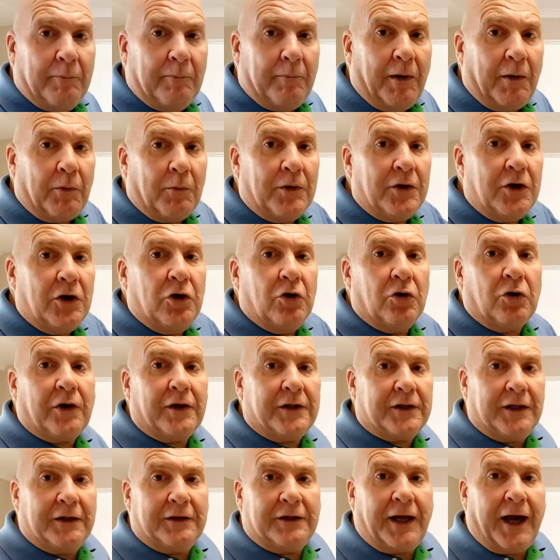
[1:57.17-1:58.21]
But when you look
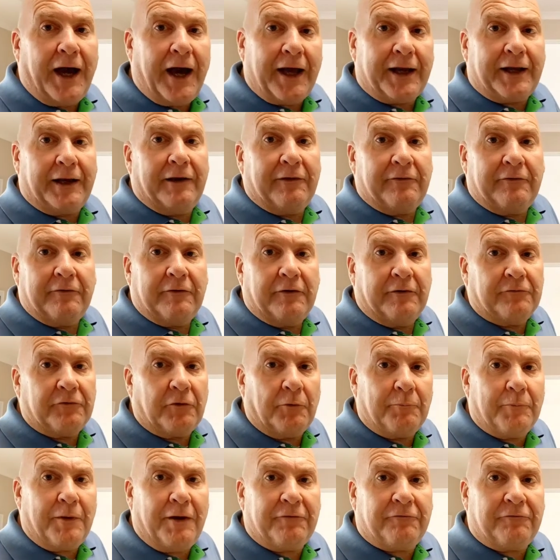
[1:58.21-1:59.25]
at the data
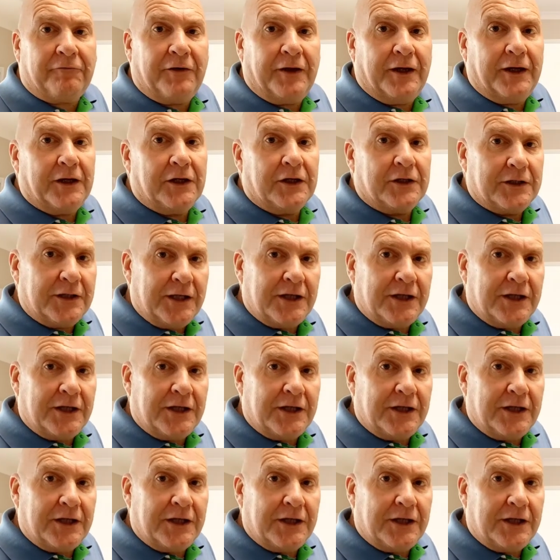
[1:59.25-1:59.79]
from Betfair,